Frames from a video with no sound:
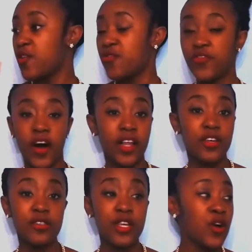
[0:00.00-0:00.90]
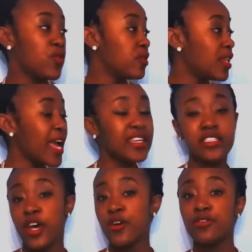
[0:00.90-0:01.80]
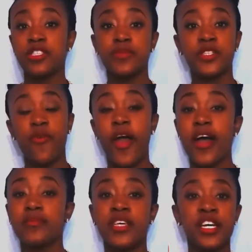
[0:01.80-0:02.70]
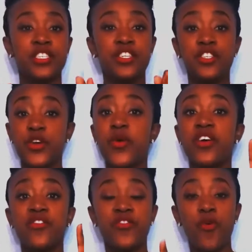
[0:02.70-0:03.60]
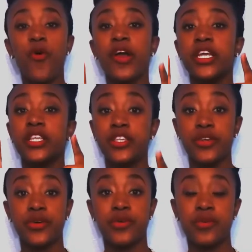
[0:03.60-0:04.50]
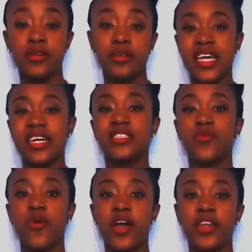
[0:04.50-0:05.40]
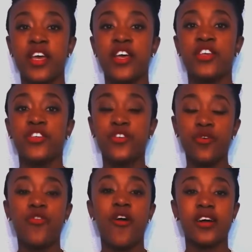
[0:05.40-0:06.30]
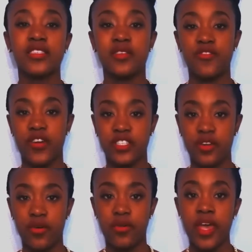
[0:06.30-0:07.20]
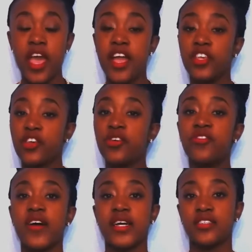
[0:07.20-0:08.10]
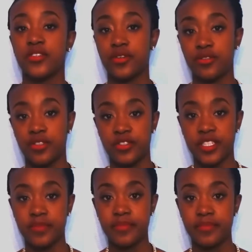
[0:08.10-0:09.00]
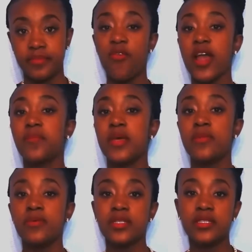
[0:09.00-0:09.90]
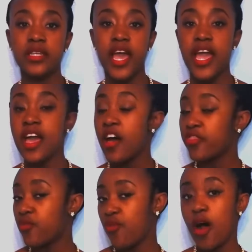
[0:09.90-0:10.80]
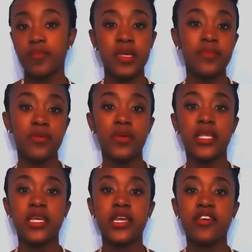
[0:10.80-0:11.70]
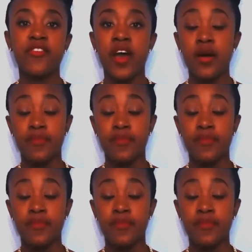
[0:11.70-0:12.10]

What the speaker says: of who follows, who likes, who subscribes, to do it for you. That's when you'll cross the threshold and you'll find your own dream. The right people will stay, the wrong people will leave,